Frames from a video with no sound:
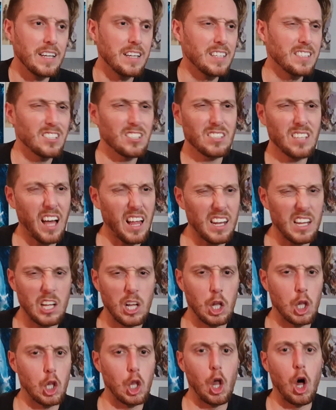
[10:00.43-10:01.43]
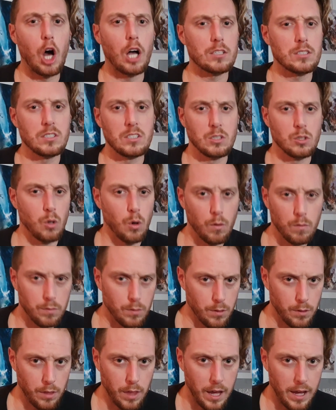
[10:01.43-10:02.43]
just kind of glosses
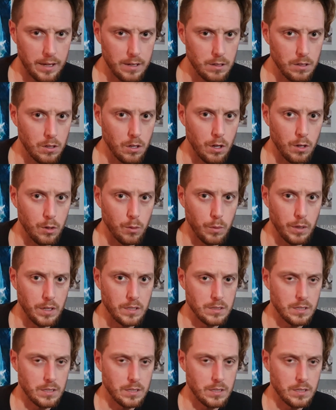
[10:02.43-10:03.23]
over that a lot of the ways.